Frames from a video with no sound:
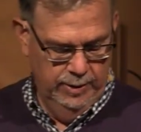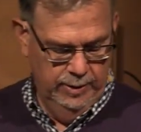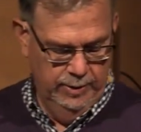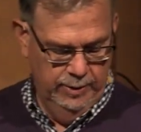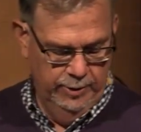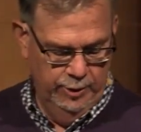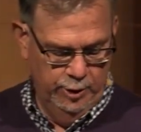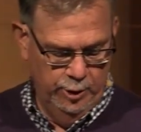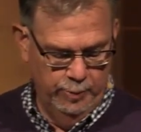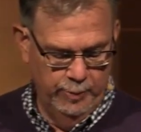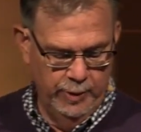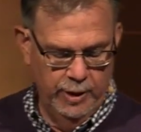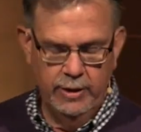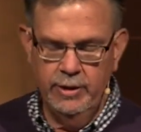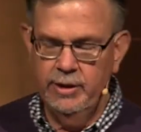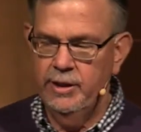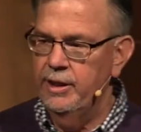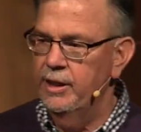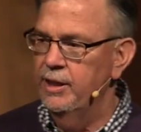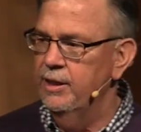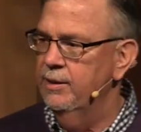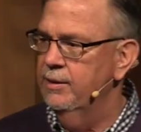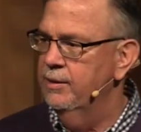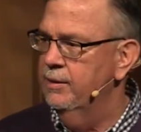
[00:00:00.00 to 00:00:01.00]

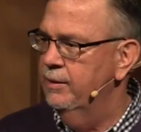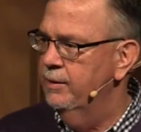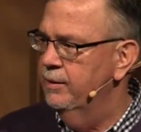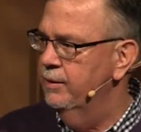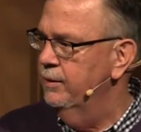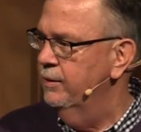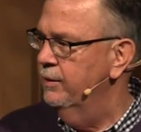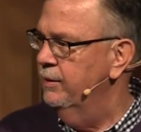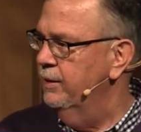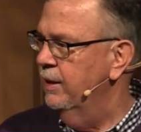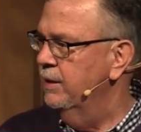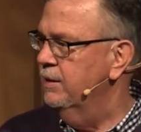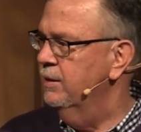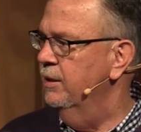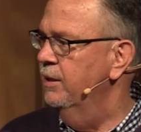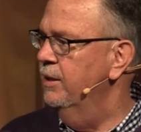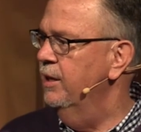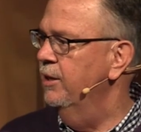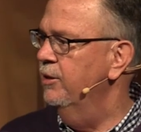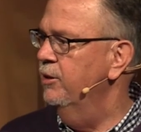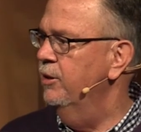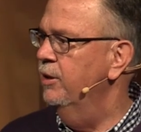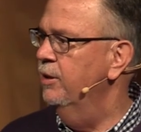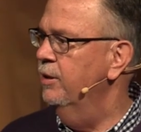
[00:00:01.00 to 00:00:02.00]
Humility takes
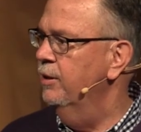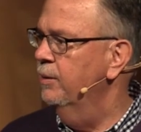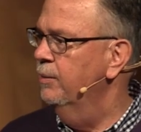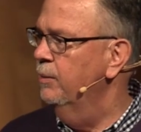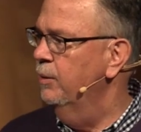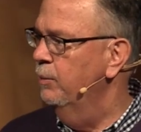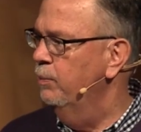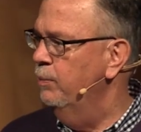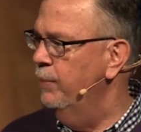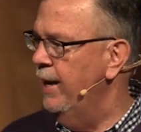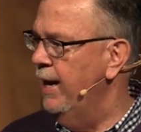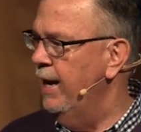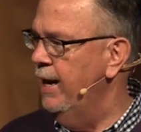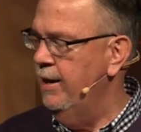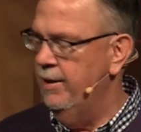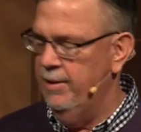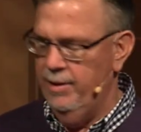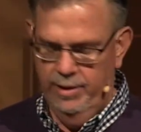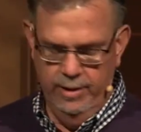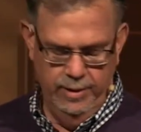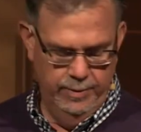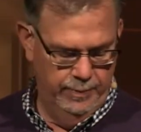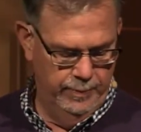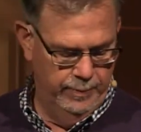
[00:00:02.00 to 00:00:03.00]
another path.